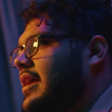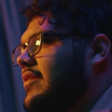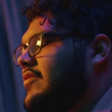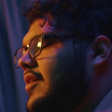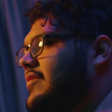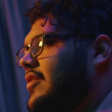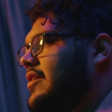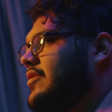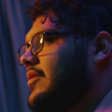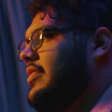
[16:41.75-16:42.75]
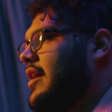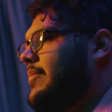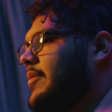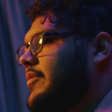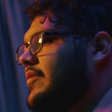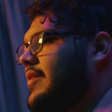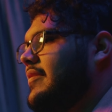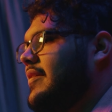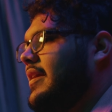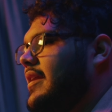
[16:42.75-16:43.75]
And so I started doing therapy when I was
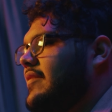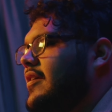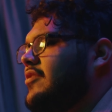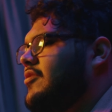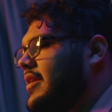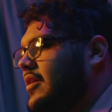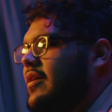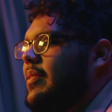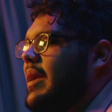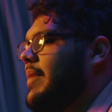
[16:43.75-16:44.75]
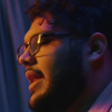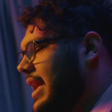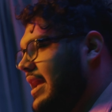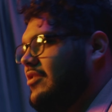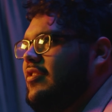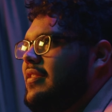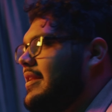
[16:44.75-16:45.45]
18. I started trying to go on like medication.